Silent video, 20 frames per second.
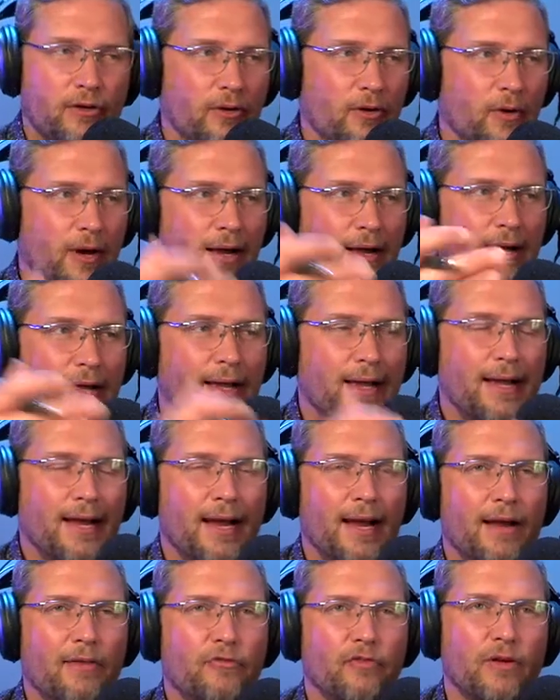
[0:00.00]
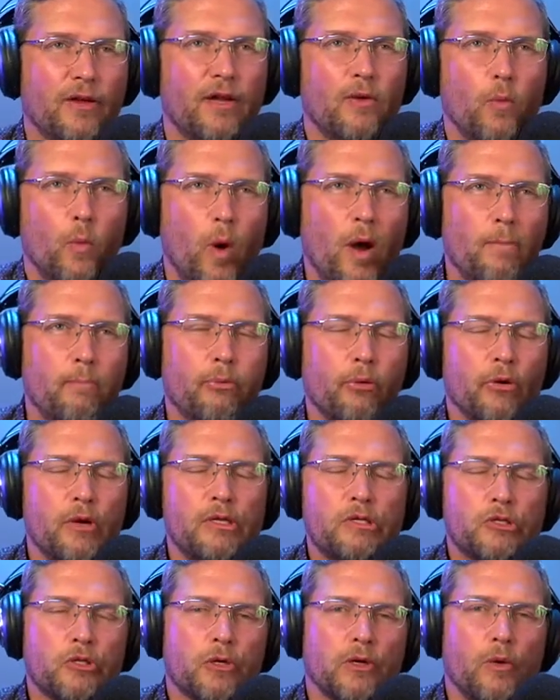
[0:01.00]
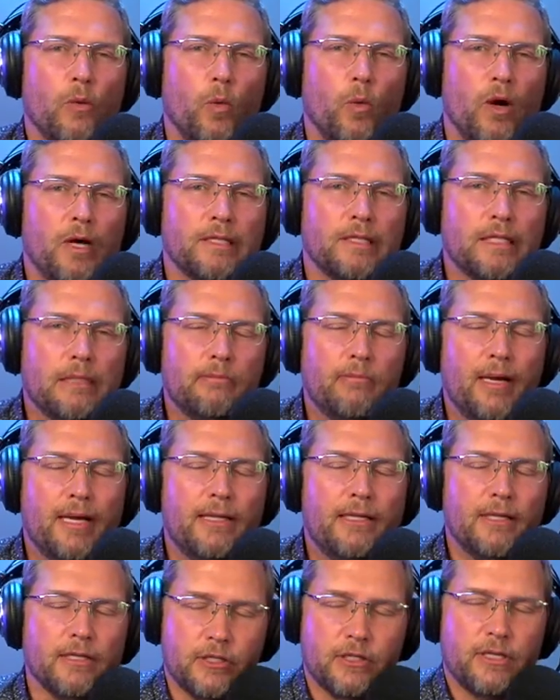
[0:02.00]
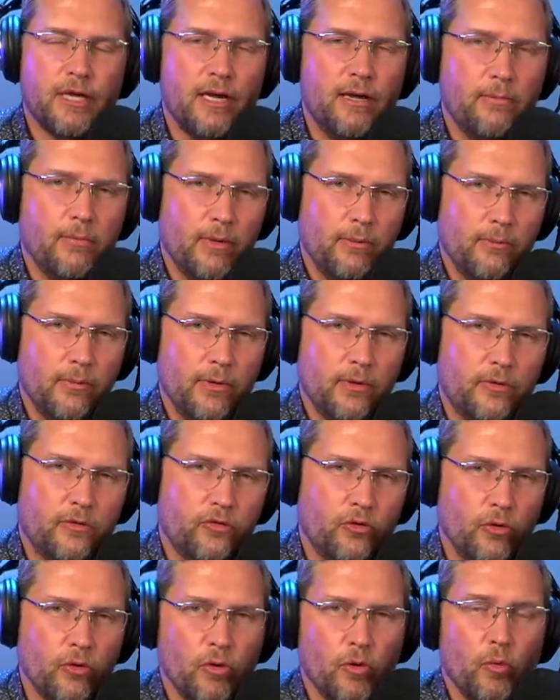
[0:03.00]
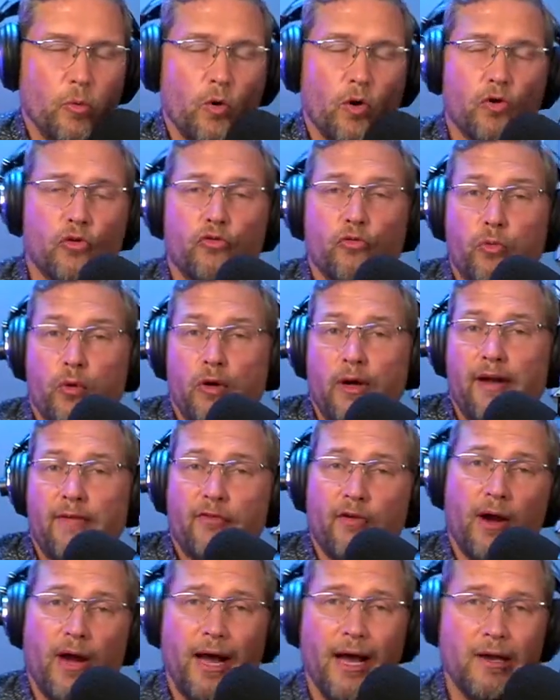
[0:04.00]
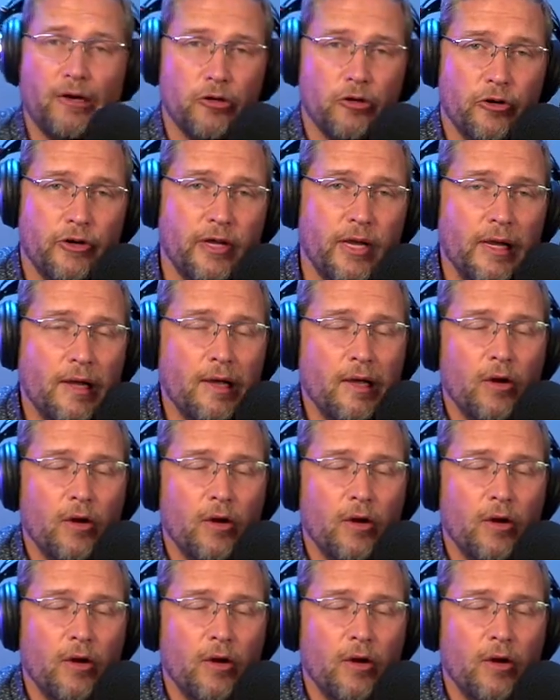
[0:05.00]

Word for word: You know, I I forget what preacher it was that made this statement, but truer words were never uttered